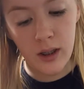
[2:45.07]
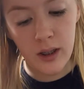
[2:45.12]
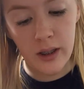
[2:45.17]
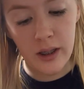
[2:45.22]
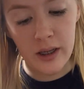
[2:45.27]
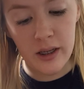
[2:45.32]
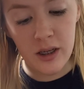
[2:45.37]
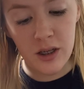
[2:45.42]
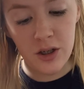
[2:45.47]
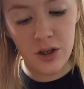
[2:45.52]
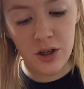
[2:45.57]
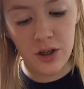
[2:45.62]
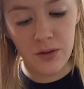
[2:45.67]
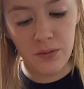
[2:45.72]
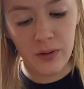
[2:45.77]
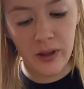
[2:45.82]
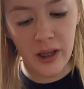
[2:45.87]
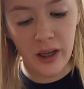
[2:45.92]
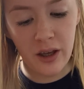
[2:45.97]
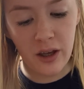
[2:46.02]
This is just
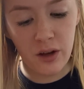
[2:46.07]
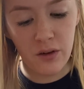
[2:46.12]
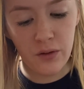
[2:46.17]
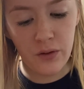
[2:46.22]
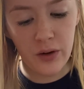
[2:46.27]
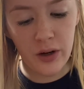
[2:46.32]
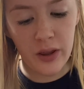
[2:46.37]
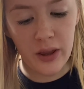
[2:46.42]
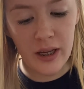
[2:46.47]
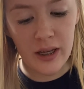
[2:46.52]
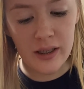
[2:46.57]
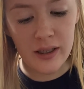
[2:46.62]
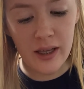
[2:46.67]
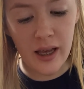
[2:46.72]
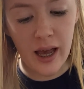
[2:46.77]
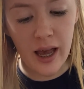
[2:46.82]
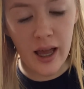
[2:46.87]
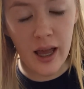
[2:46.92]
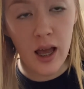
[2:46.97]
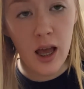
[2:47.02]
really good for things
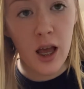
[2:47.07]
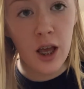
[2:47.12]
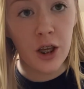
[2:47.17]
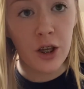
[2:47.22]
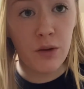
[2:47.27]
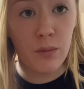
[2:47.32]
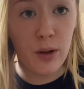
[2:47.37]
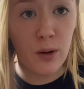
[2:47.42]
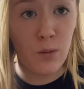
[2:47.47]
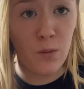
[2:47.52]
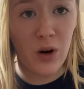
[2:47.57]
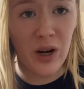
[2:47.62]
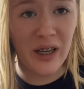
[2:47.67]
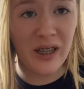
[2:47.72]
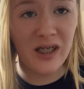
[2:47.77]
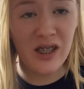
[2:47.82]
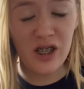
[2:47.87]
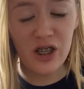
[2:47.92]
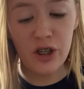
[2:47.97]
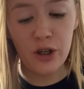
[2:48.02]
that you've been
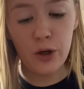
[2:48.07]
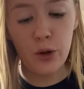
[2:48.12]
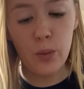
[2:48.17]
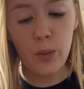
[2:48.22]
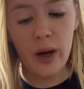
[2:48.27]
wanting to do,